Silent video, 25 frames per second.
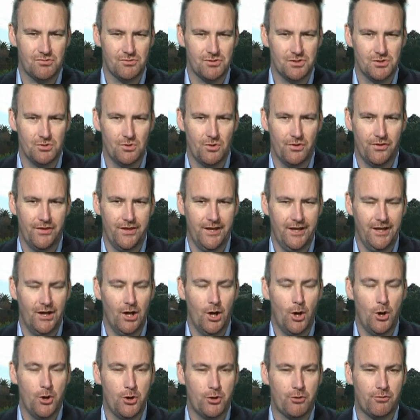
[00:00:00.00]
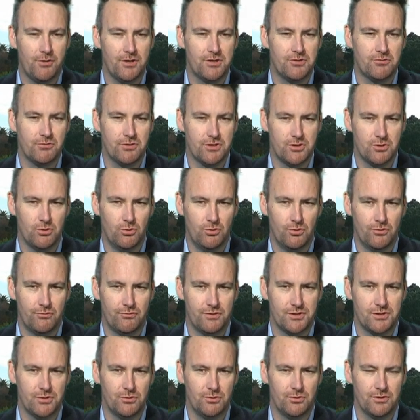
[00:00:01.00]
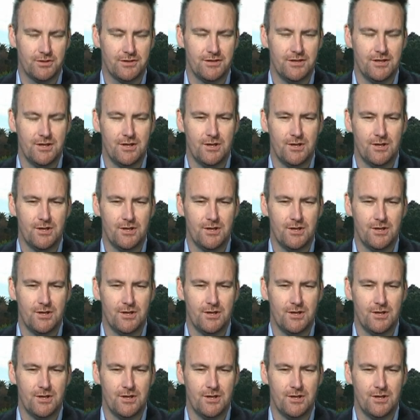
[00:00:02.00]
resort there, Oakridge Resort,